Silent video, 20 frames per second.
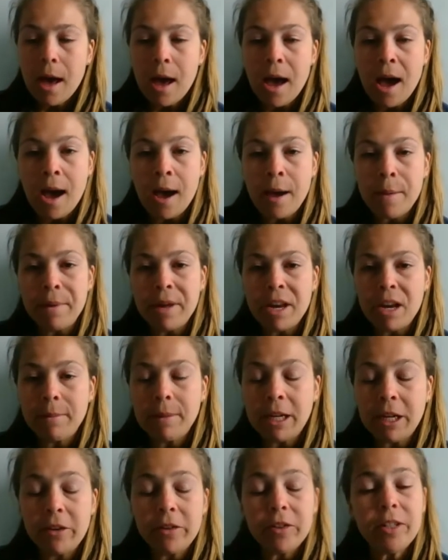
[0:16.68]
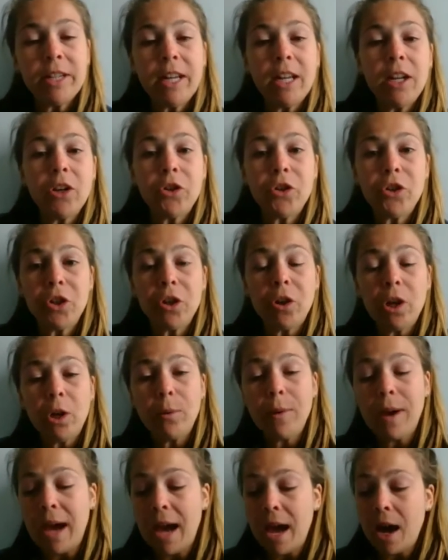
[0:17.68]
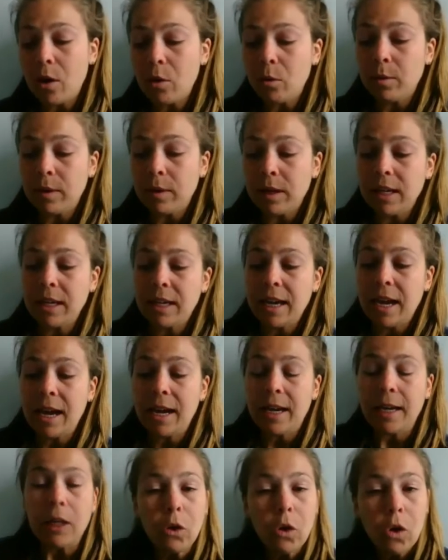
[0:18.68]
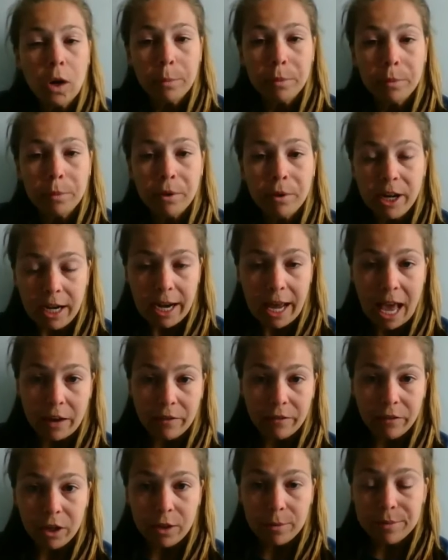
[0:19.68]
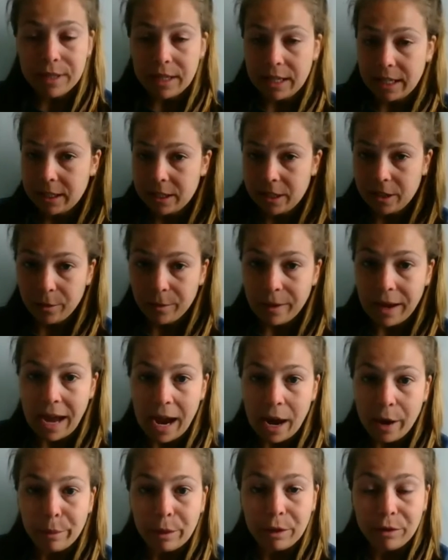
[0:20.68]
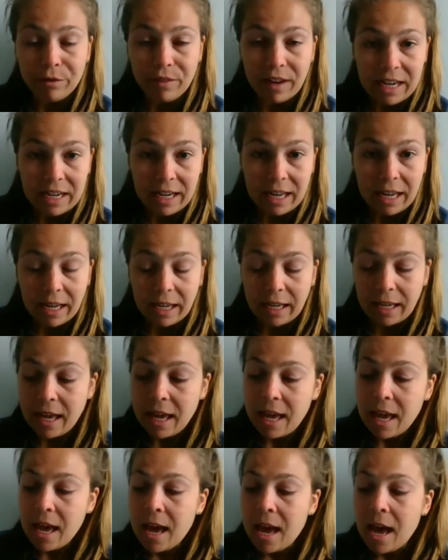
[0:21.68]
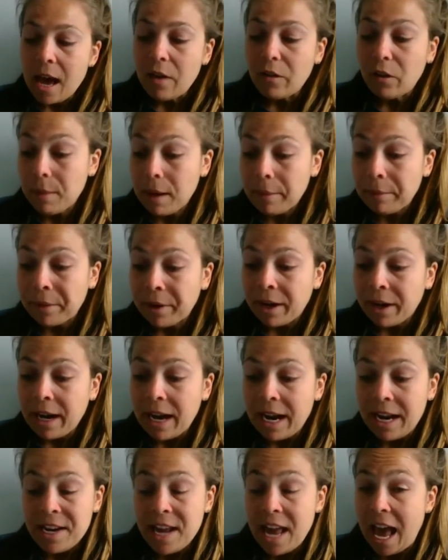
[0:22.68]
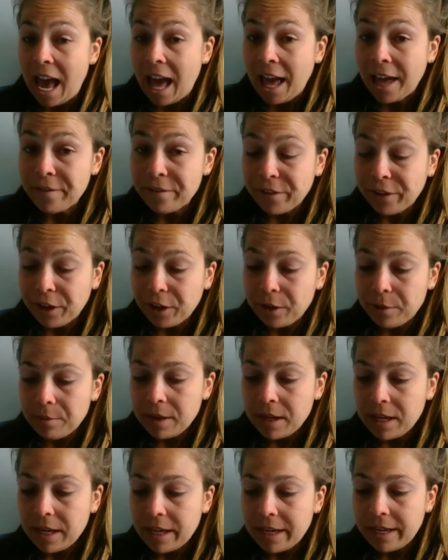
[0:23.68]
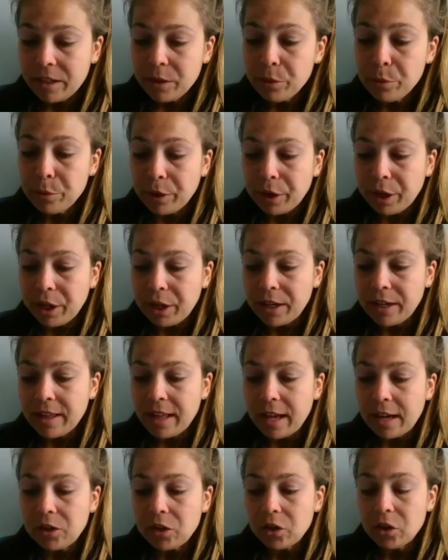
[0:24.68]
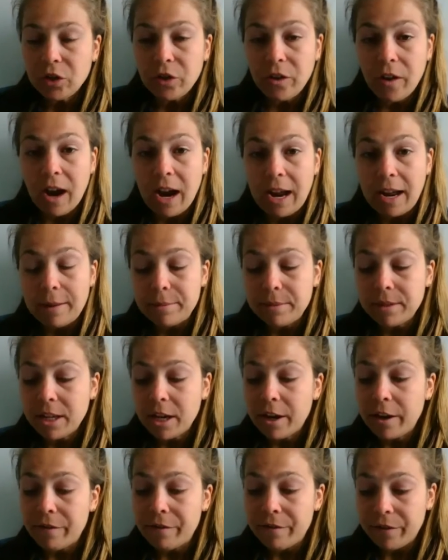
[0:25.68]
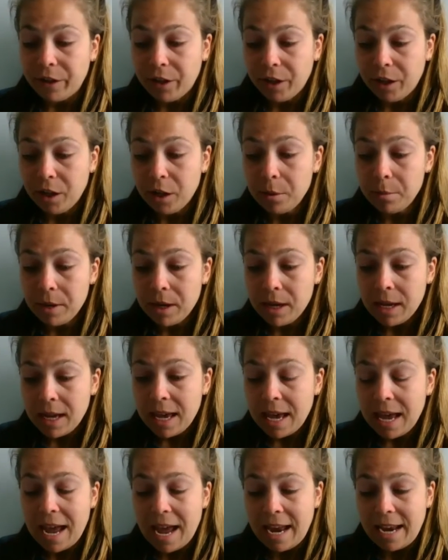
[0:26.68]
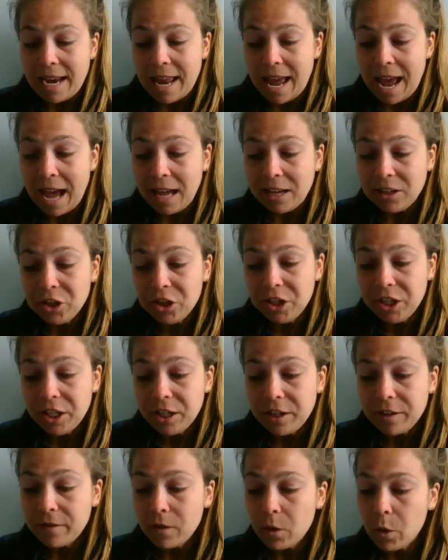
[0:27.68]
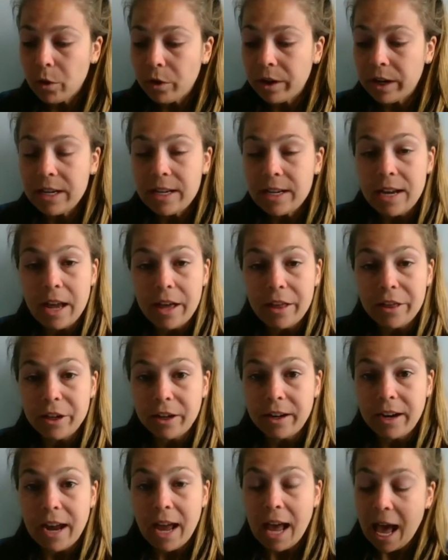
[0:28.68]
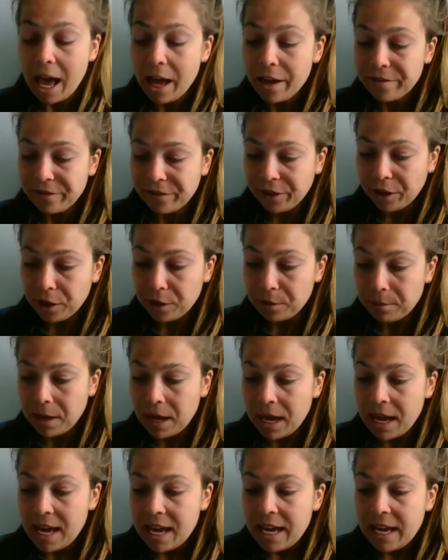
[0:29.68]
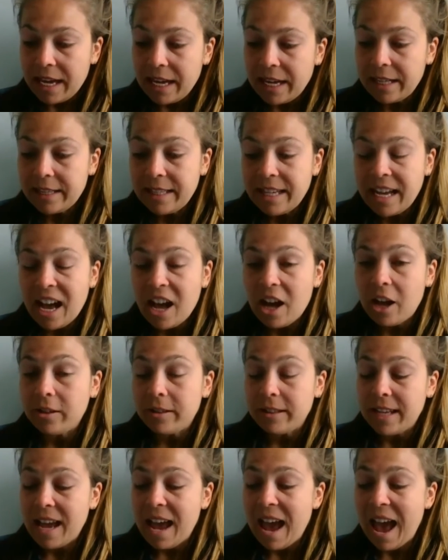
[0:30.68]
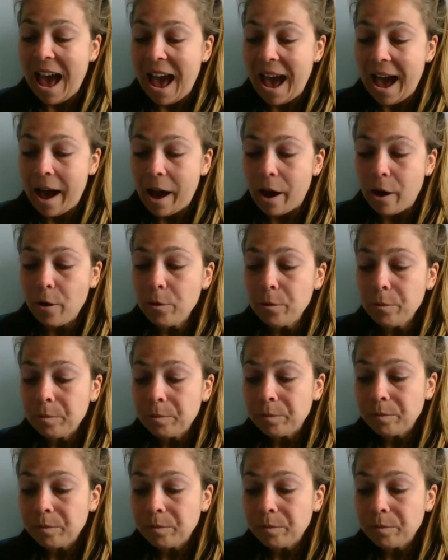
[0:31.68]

but I'm here today to show you how we can incorporate adverbs into our writing. Remember, an adverb is a word that describes a verb, an adjective, or another adverb. It tells how